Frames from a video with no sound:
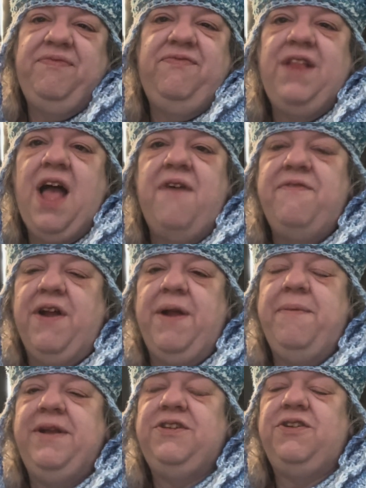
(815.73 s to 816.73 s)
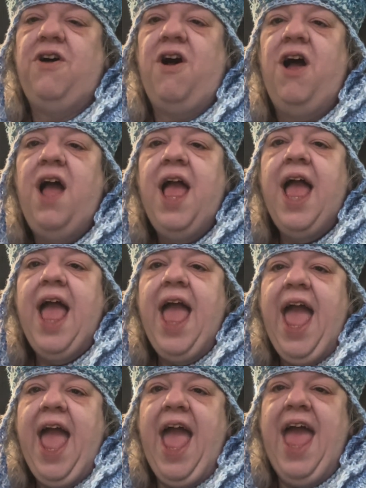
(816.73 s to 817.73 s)
not very much at all.
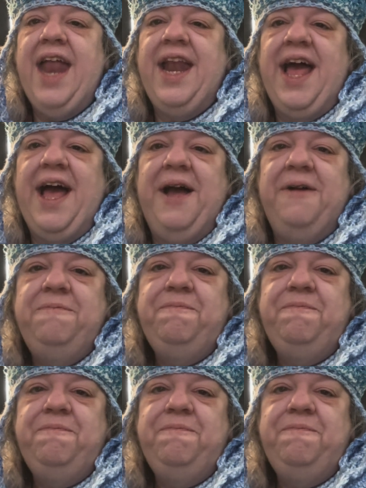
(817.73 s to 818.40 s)
And and